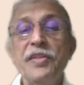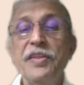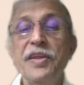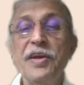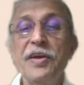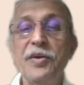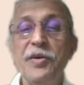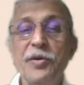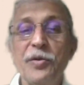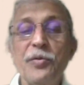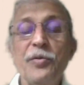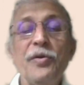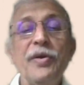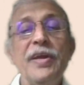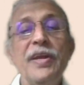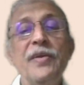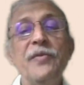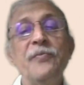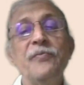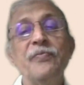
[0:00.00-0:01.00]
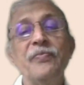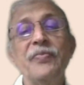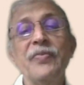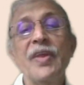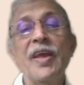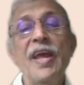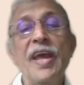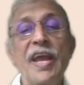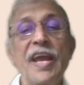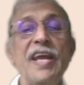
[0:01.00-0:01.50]
the growing
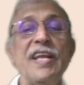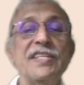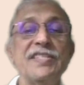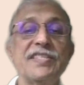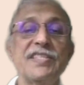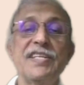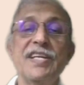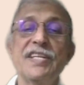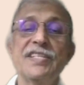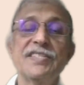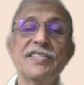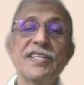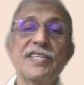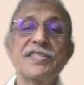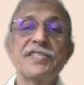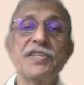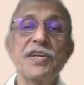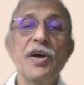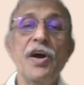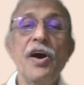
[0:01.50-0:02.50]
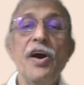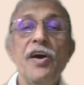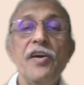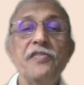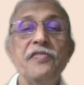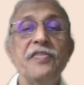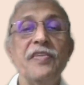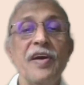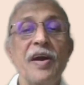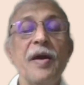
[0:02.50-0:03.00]
incidences
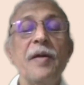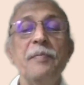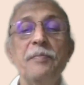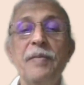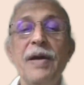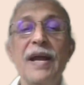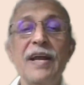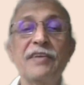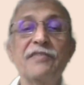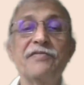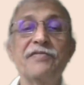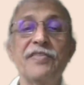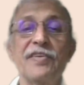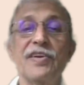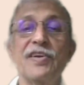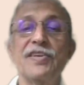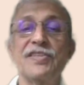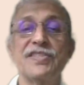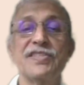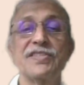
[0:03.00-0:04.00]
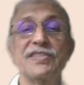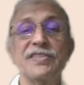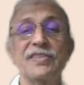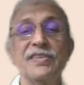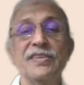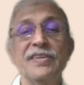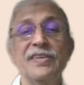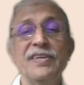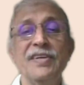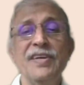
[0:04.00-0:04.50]
of bank frauds.
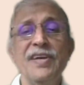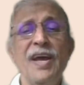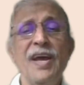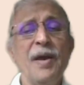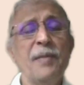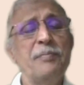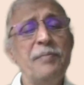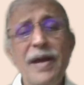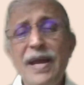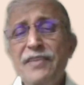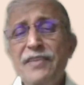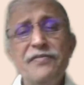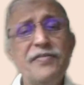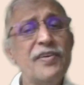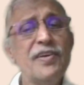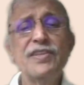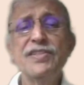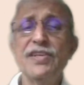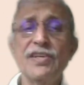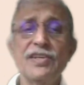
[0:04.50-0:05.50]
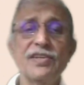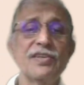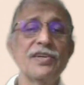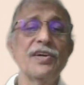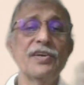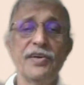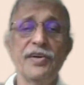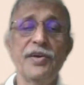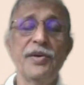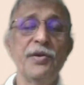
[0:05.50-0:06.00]
Bank frauds are
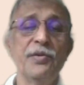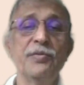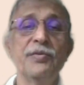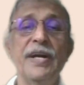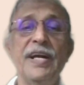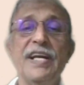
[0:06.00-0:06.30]
not new.